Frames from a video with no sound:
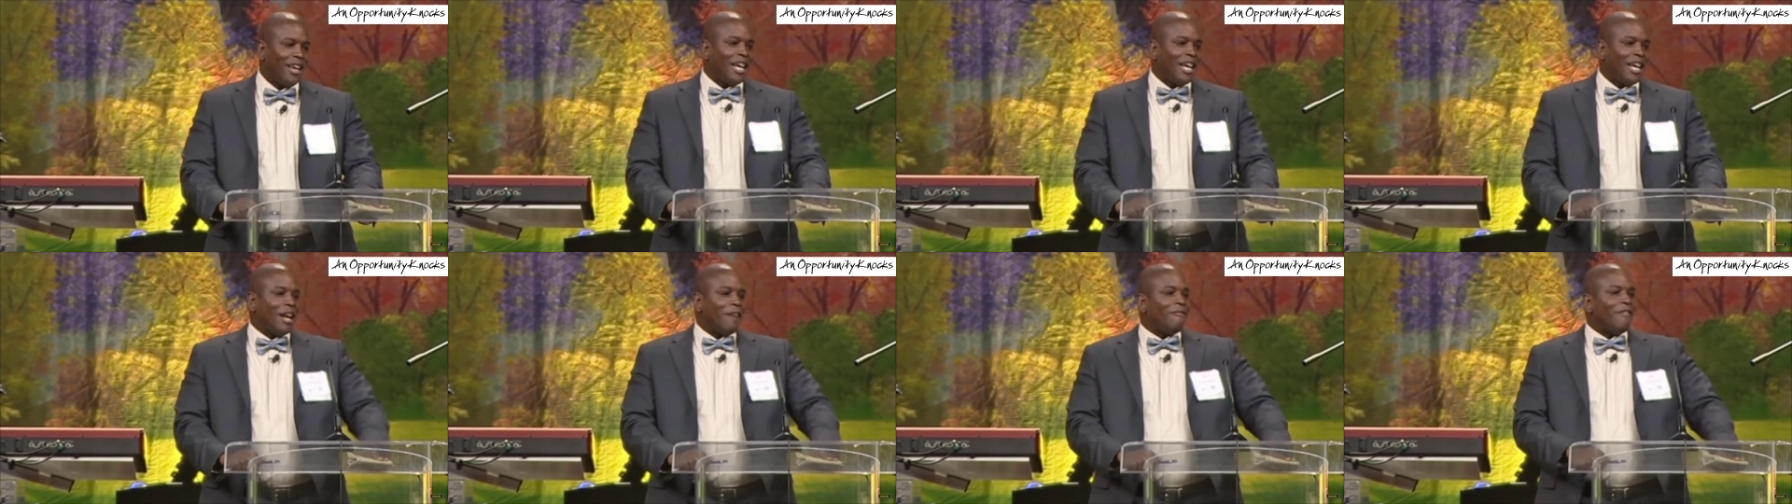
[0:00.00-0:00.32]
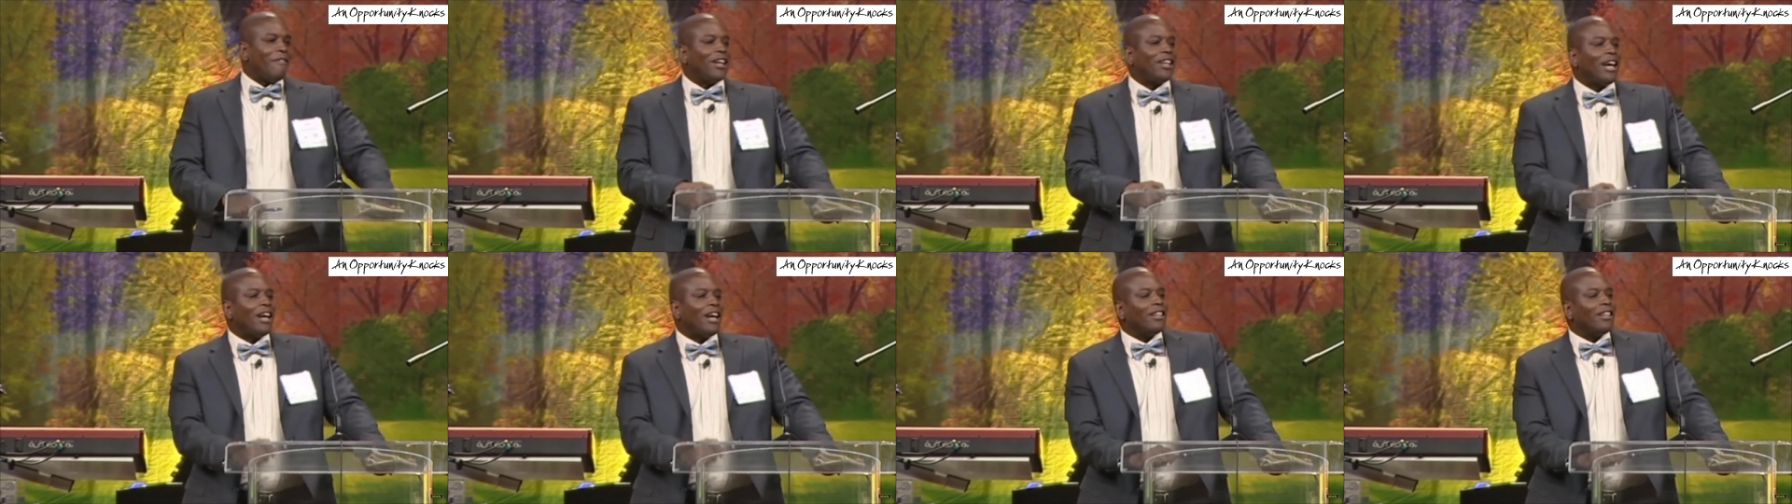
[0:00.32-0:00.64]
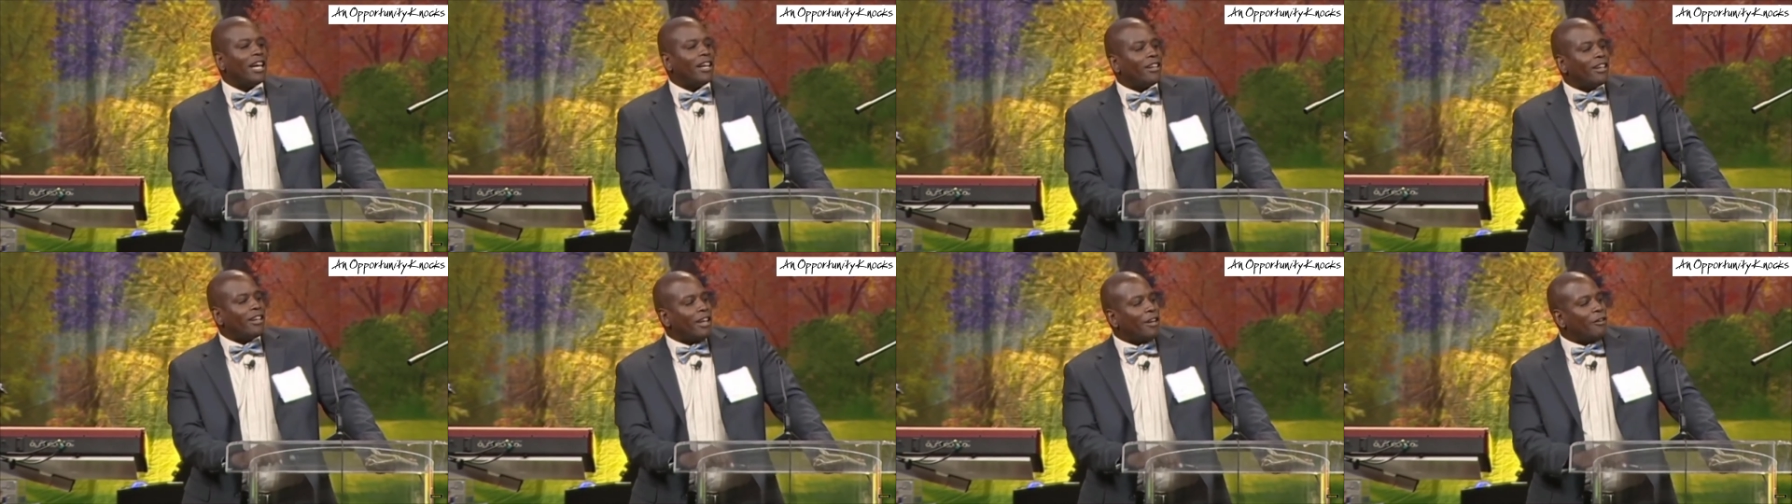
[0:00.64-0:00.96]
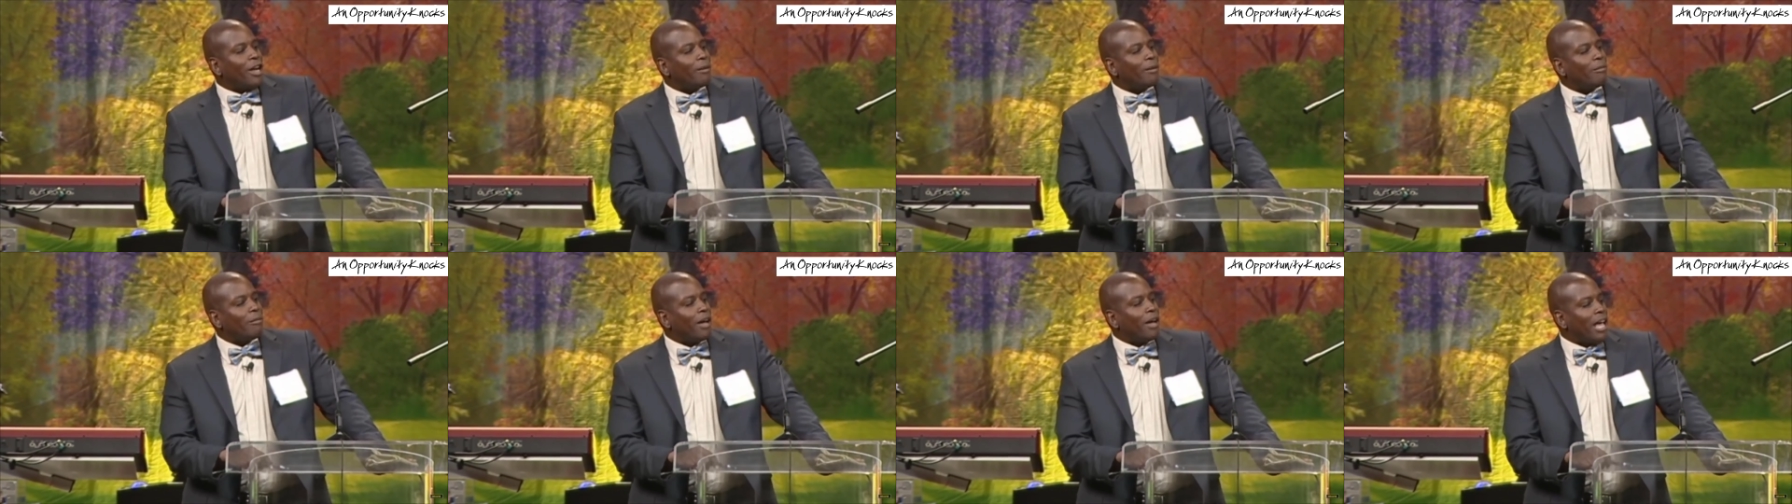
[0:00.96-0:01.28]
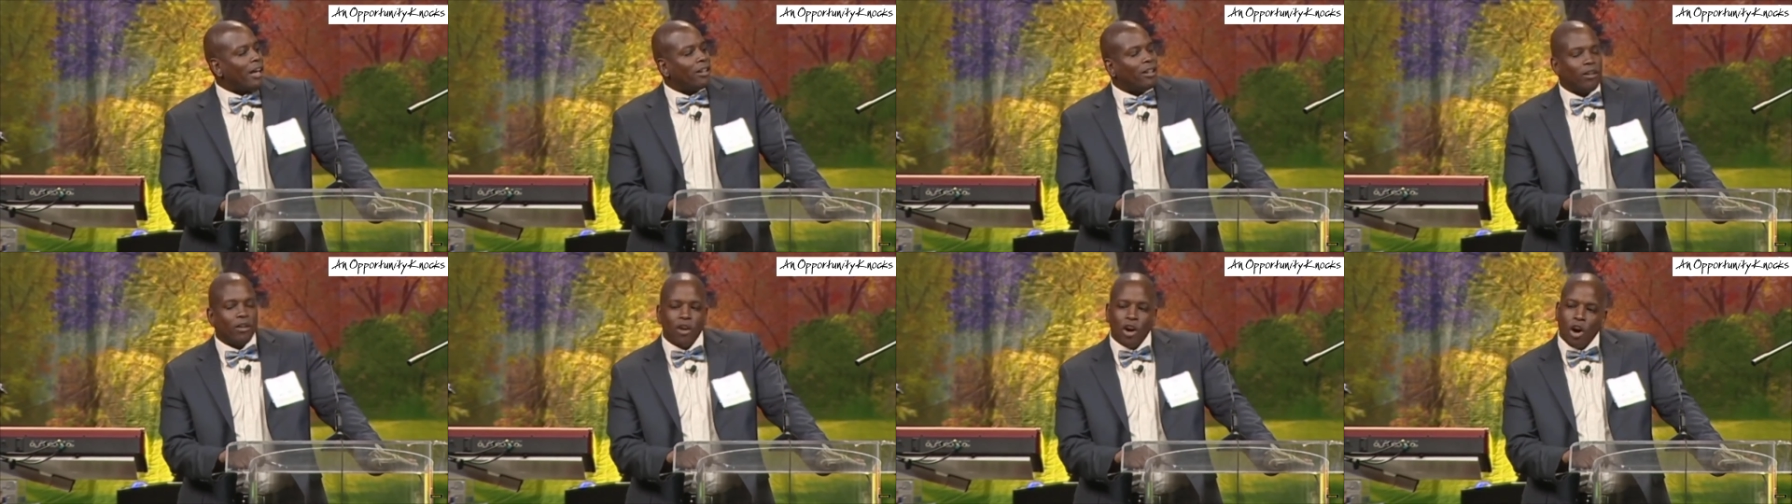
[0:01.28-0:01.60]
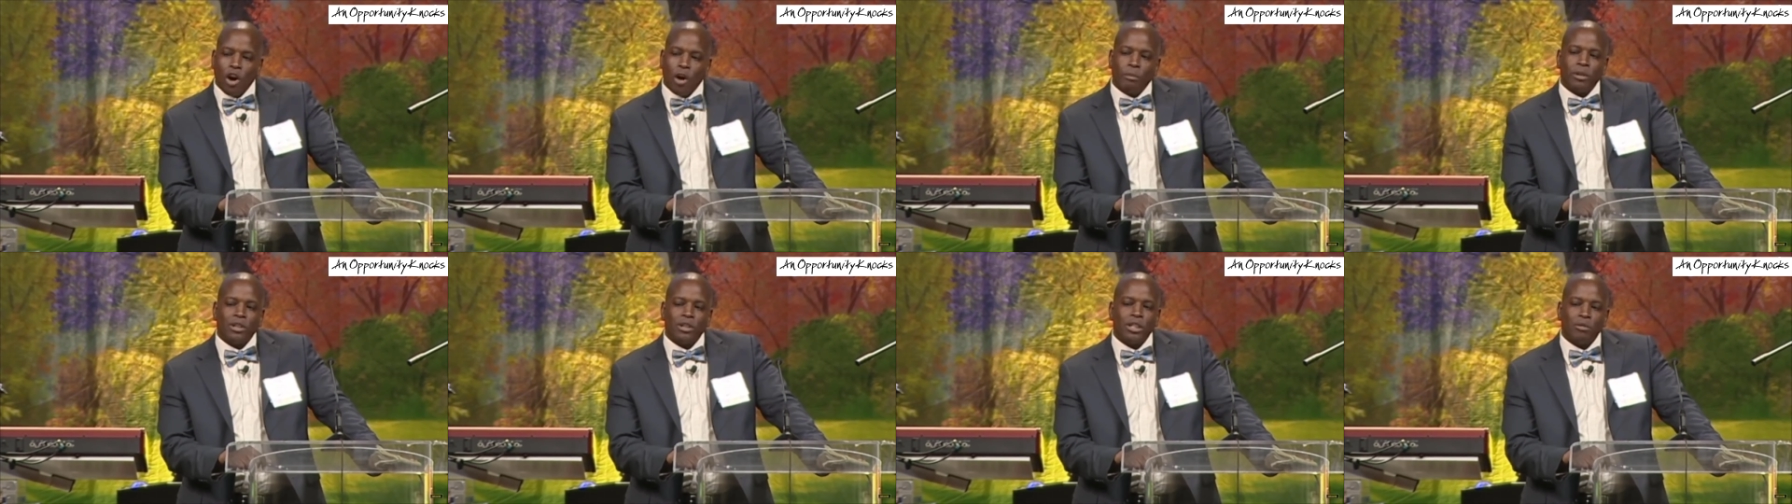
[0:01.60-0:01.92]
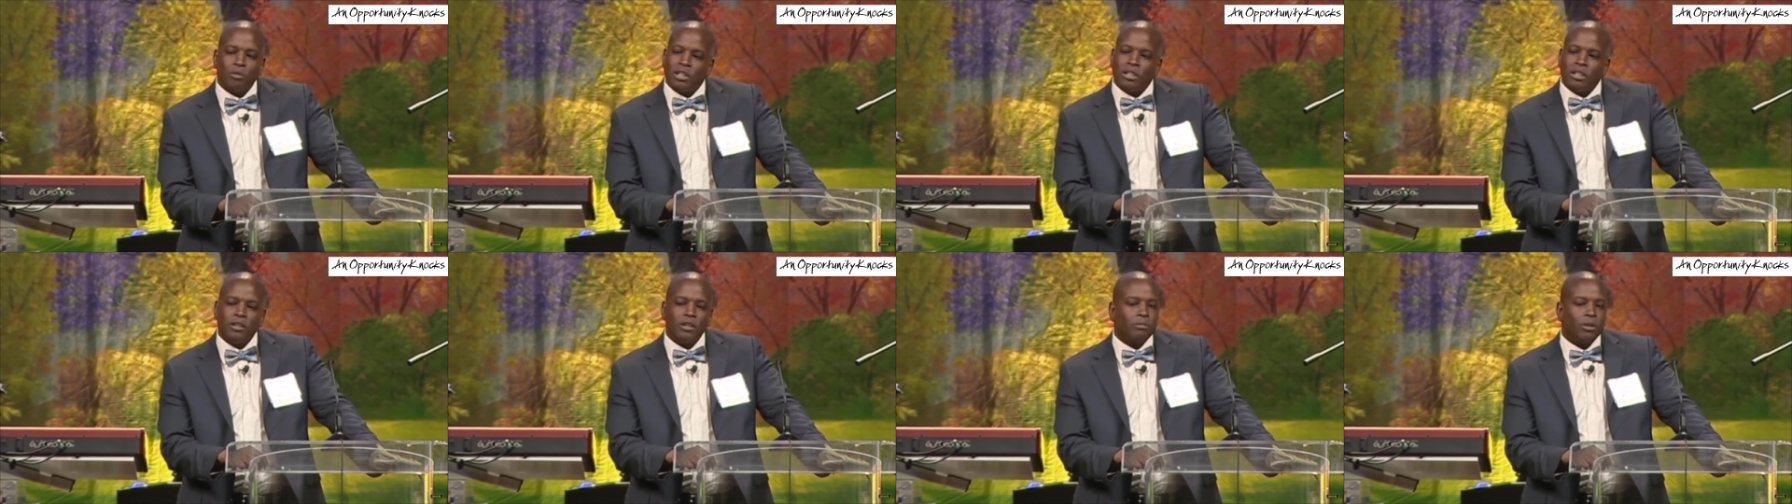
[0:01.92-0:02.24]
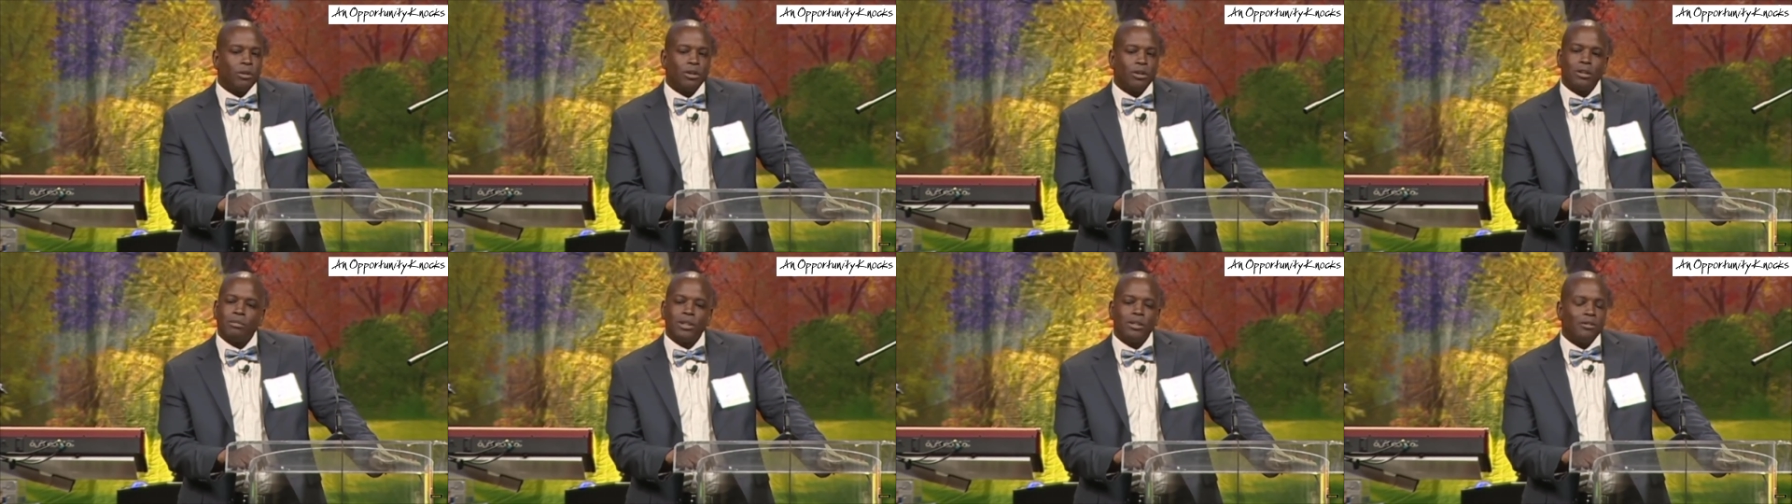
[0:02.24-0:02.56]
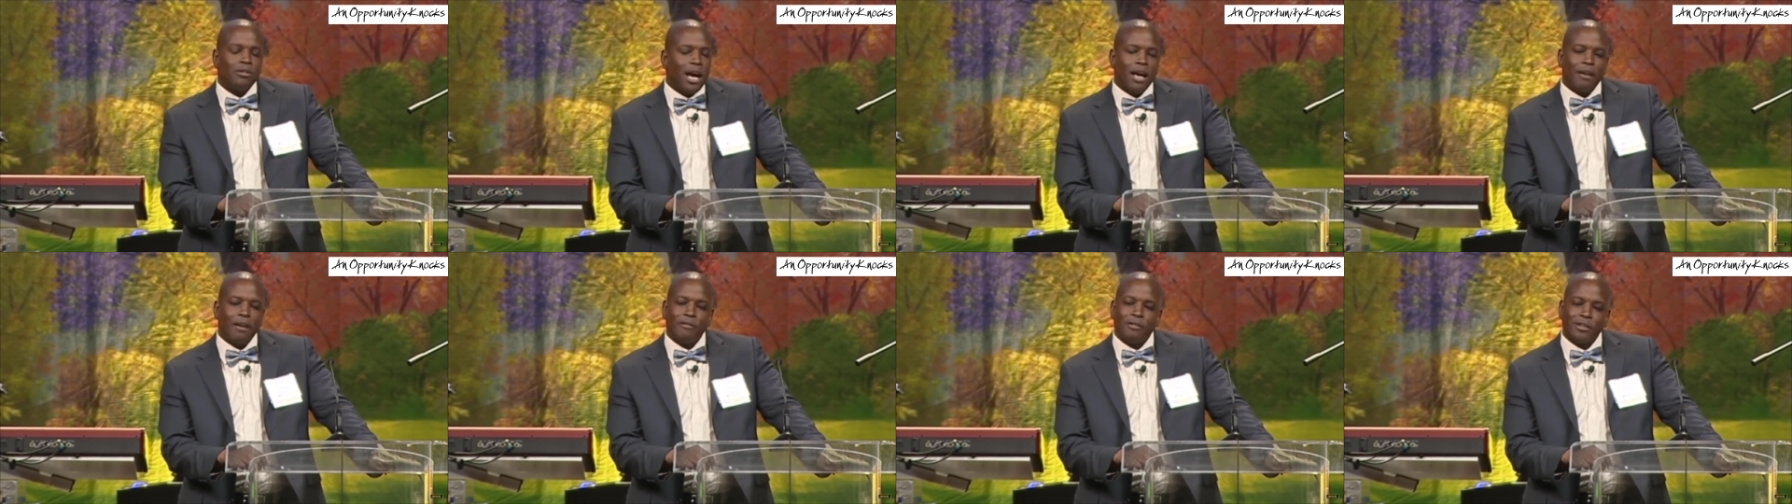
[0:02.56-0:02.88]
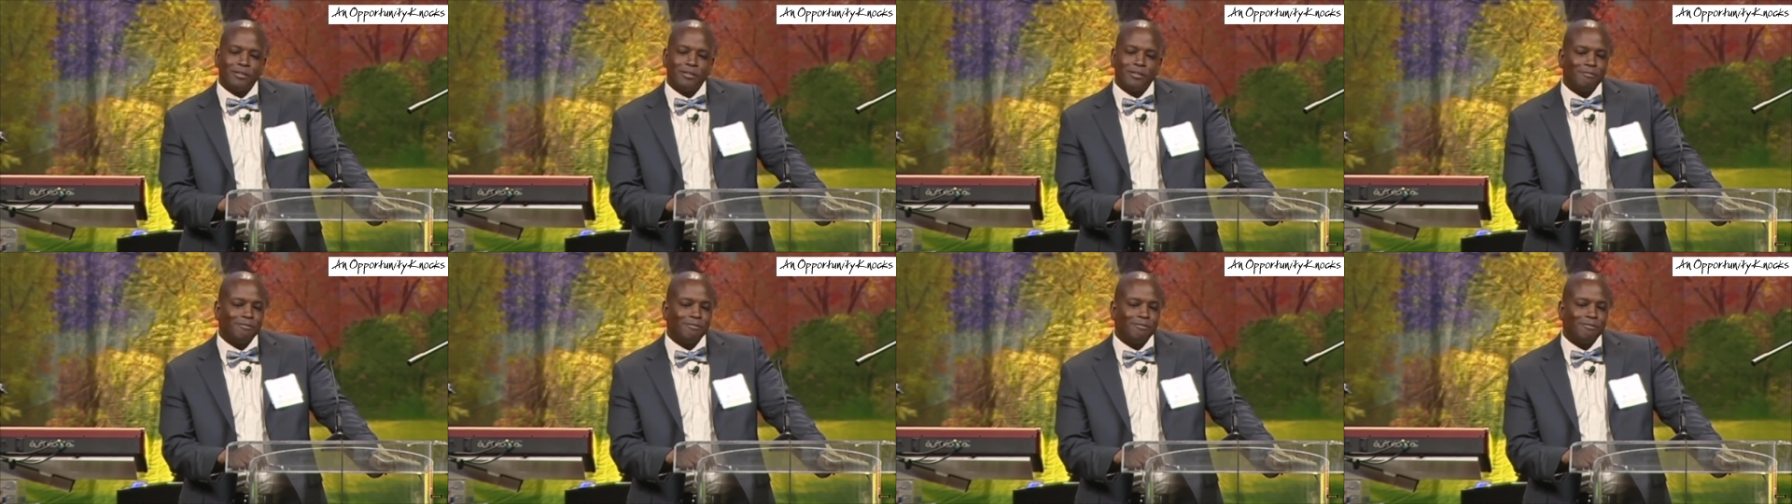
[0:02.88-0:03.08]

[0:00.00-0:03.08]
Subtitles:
And I found out later that grandma had glaucoma, she wasn't even supposed to be driving.